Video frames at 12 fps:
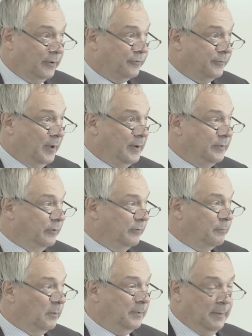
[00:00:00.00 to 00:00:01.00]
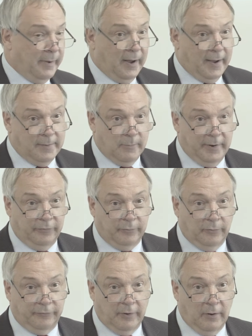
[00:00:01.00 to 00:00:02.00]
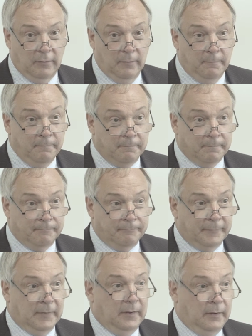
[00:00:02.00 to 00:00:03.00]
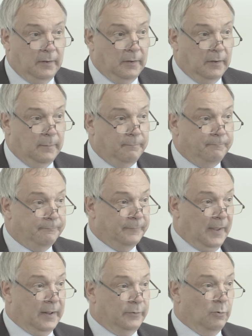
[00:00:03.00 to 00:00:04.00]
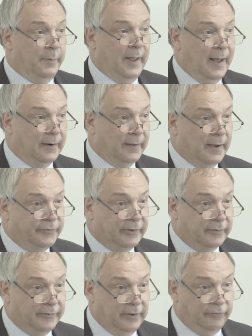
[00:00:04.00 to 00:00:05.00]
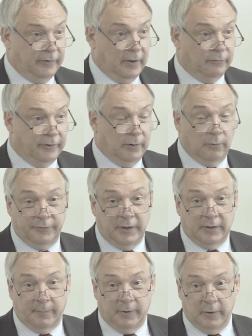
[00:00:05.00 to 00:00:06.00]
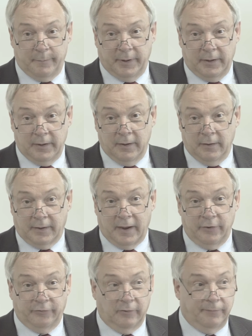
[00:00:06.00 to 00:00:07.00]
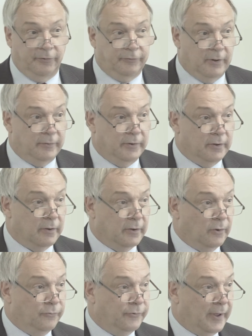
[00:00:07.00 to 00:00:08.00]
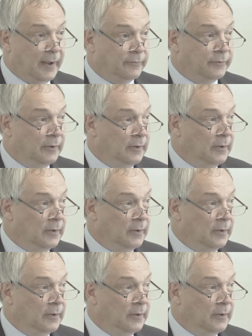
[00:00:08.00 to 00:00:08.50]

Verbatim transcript: X date, which is probably about eight weeks or so. Um, and you'll be allocated a DCLG or a DWP case officer that you can contact